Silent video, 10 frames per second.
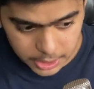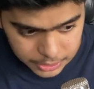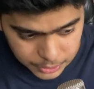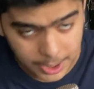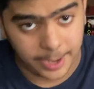
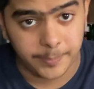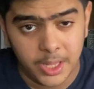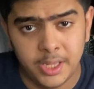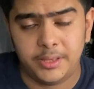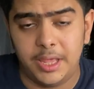So yeah,
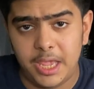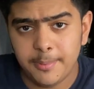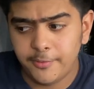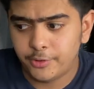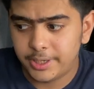the
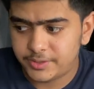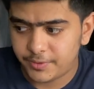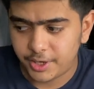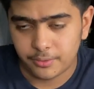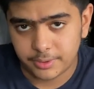aim of today's
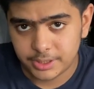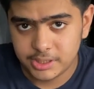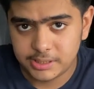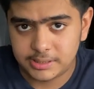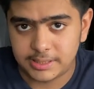video
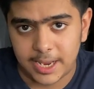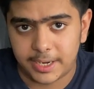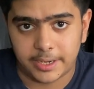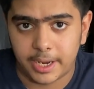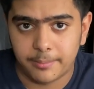is
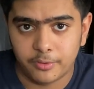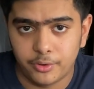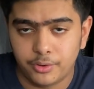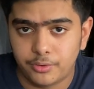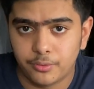that I'm
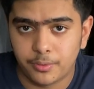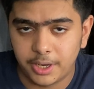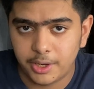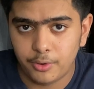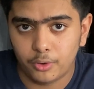going to
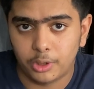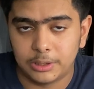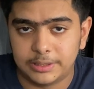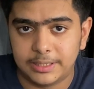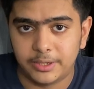read to you
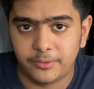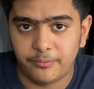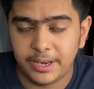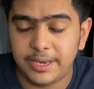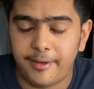all the
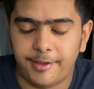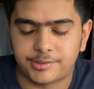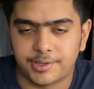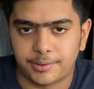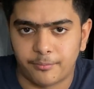one
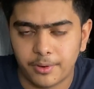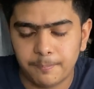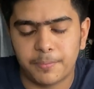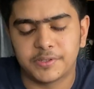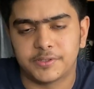essay, the
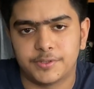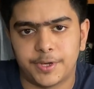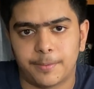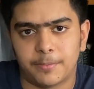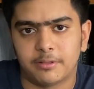one personal
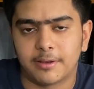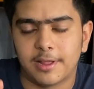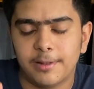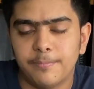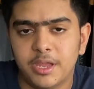statement that
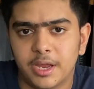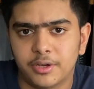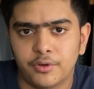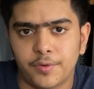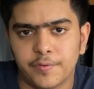helped me
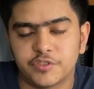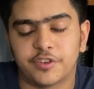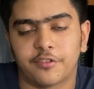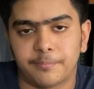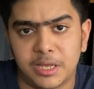get into
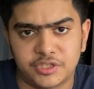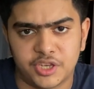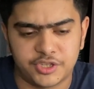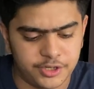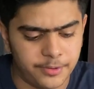University of
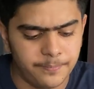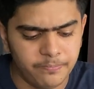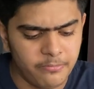Manchester,